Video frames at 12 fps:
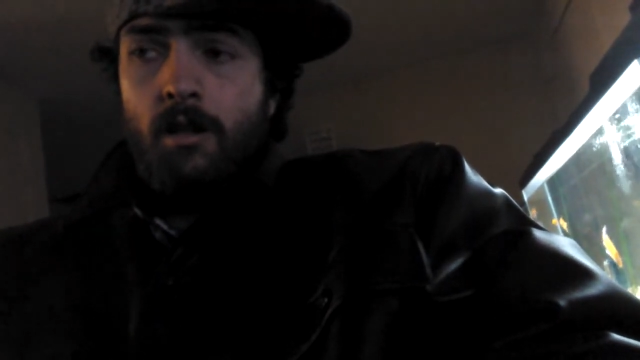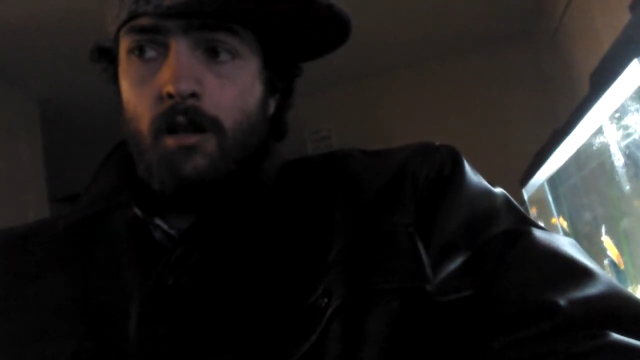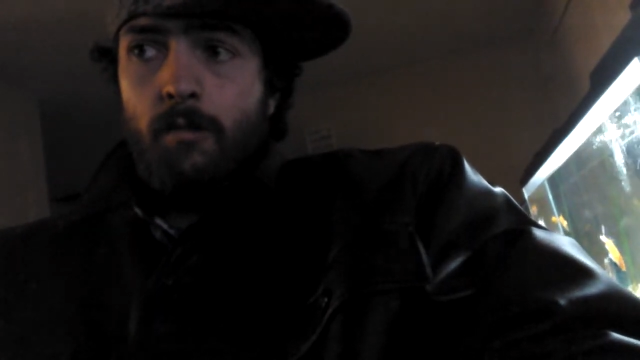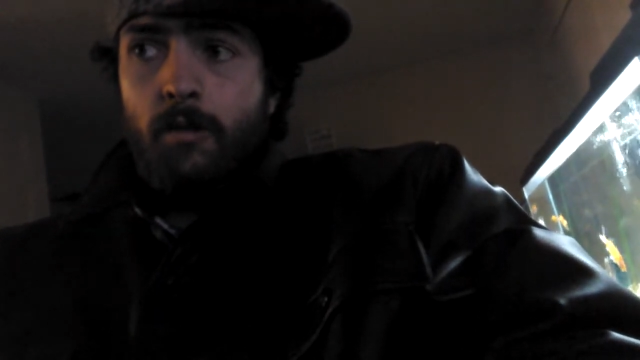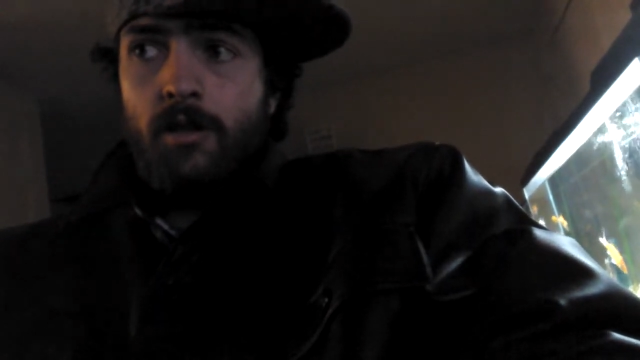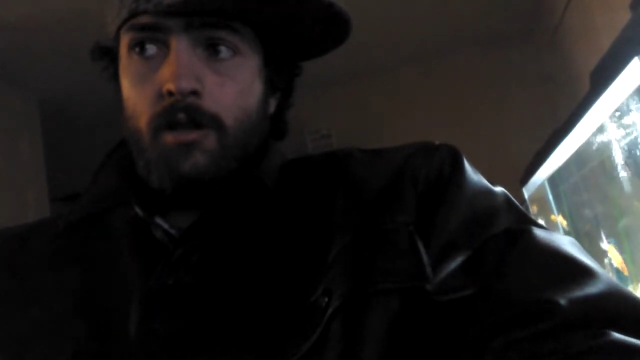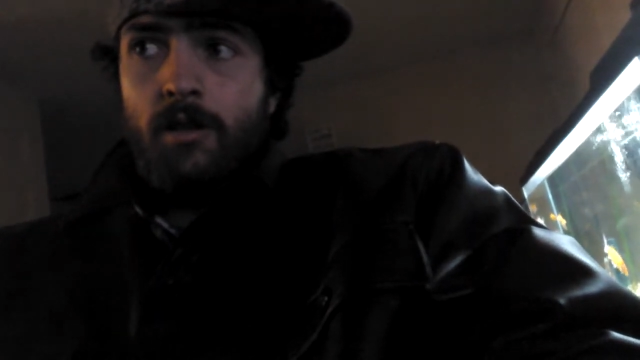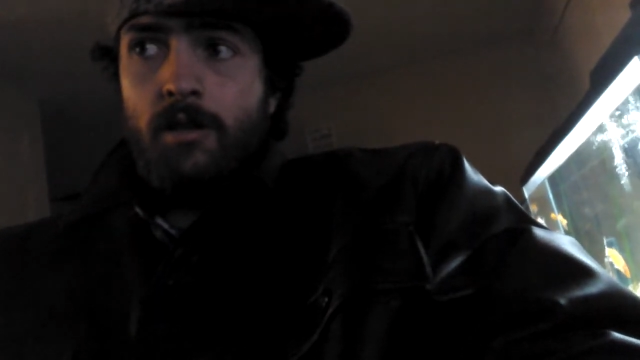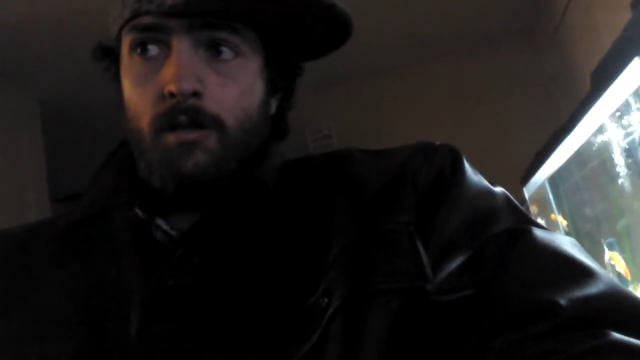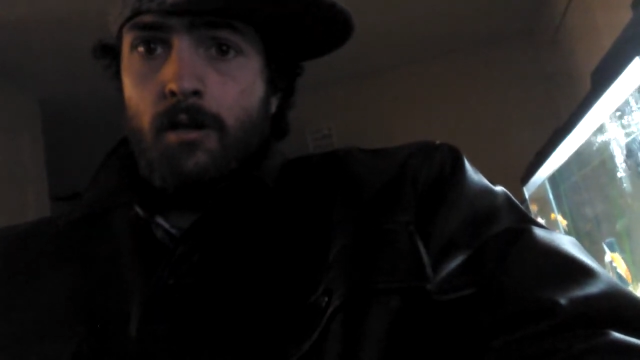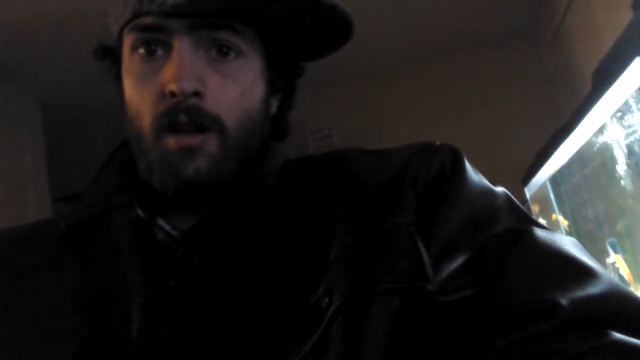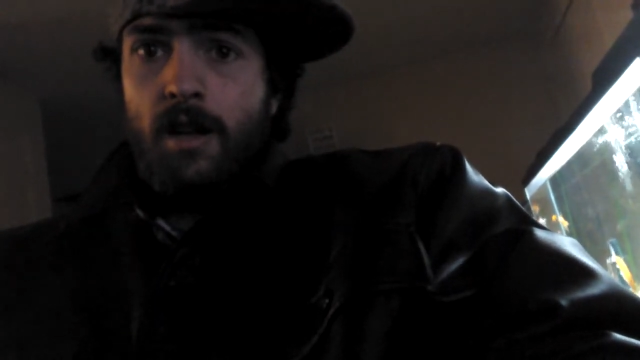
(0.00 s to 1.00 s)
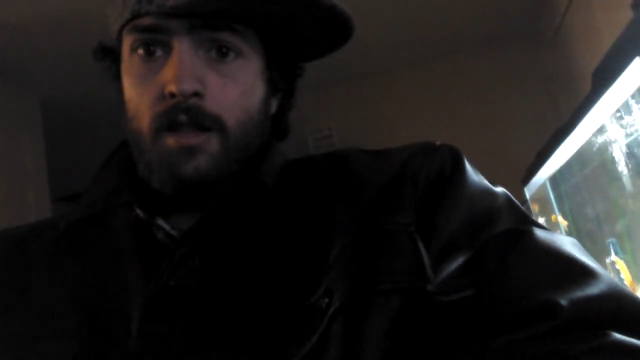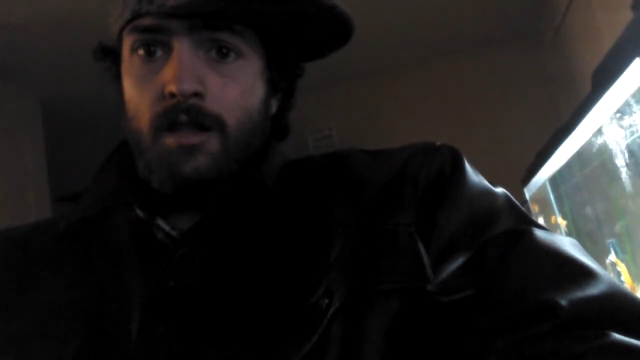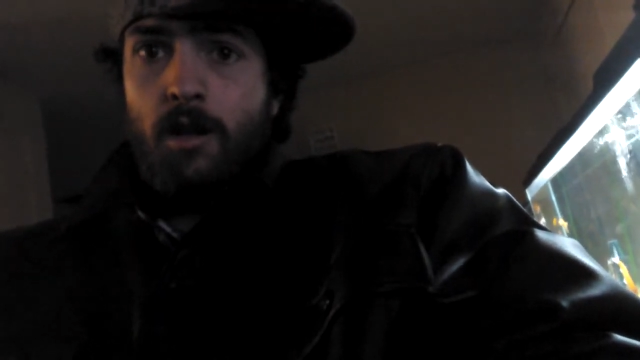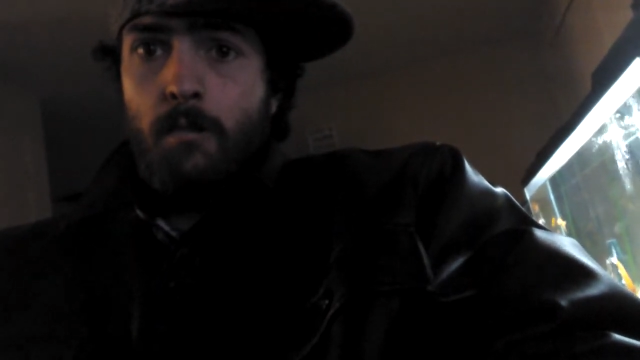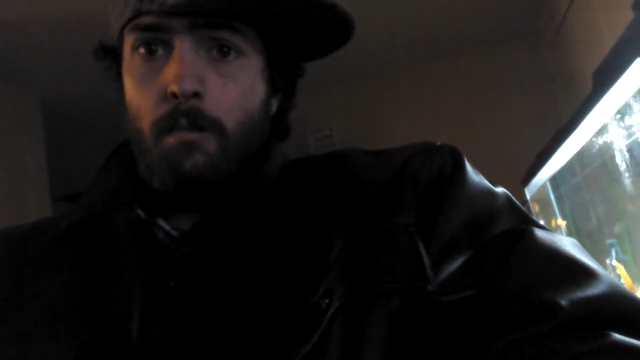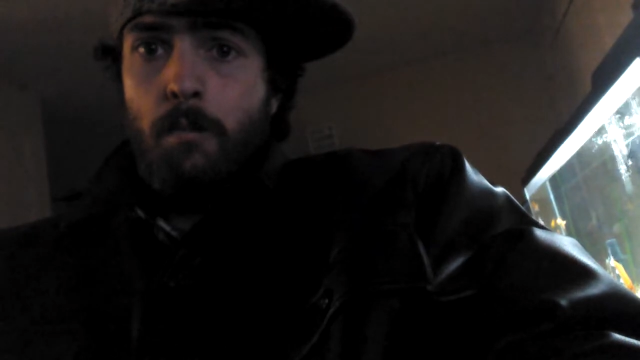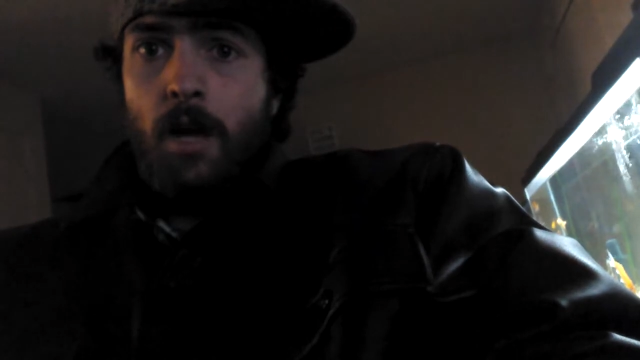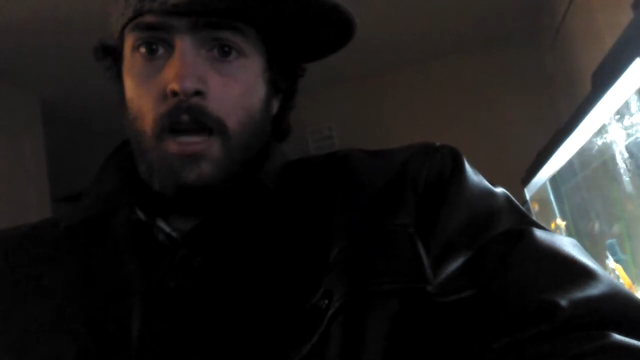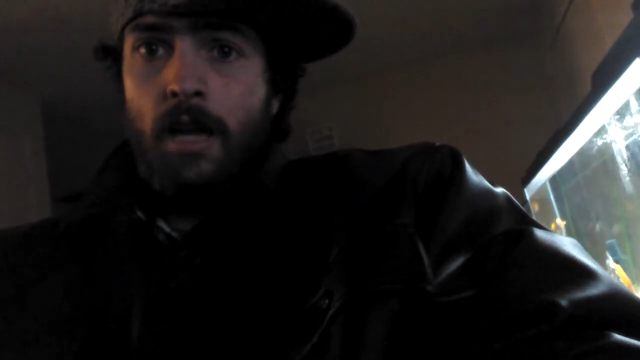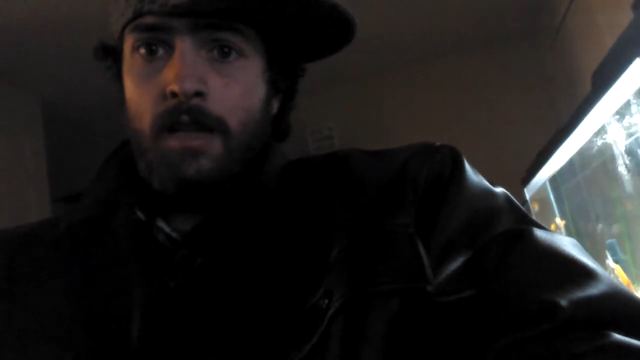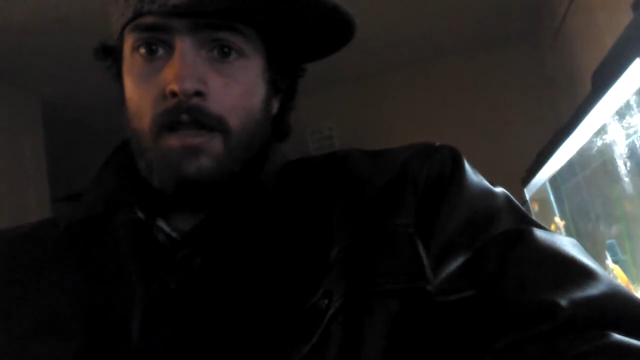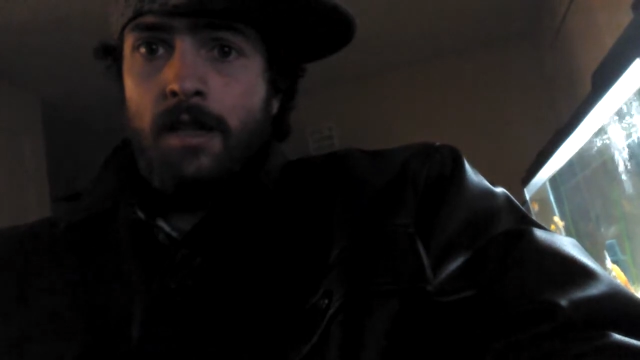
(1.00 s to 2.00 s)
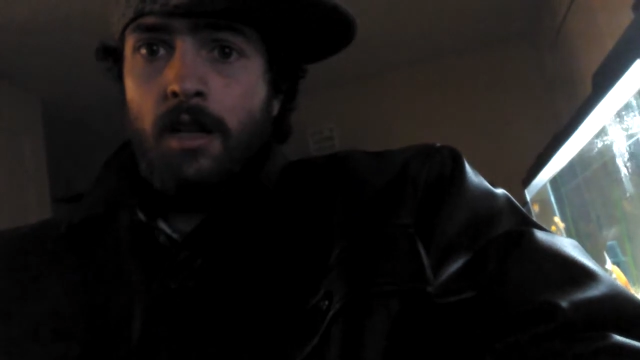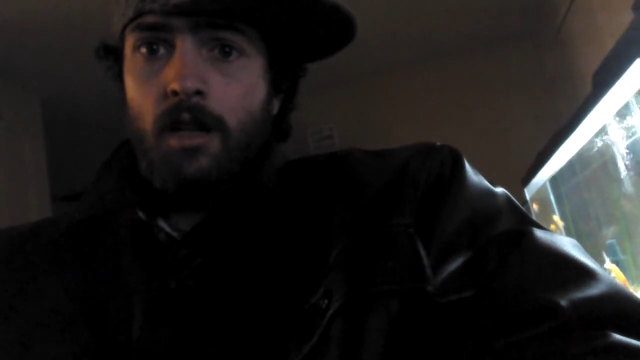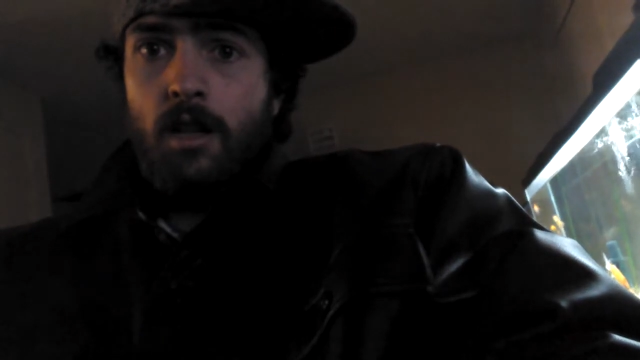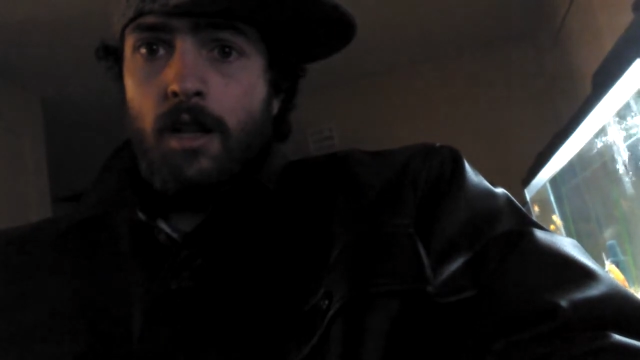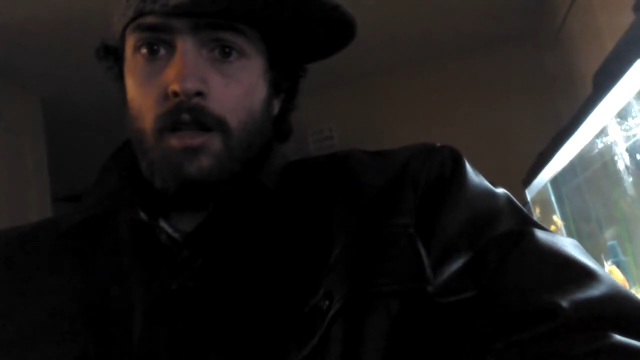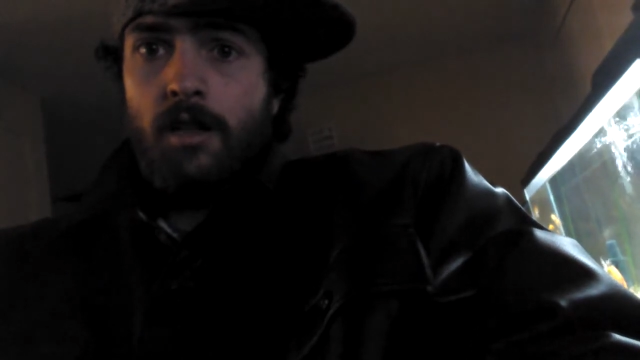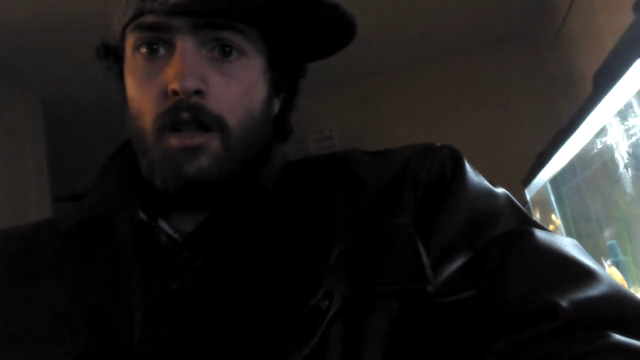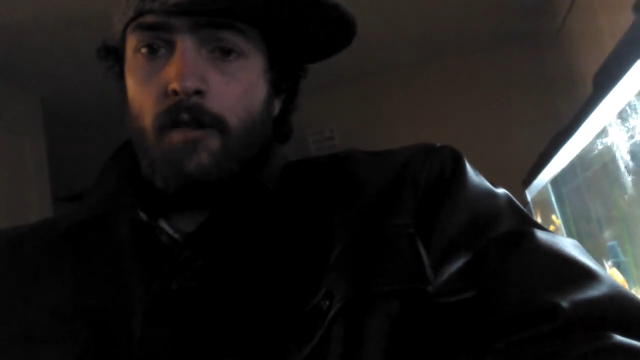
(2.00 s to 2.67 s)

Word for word: um, which this dude has an amazing collection.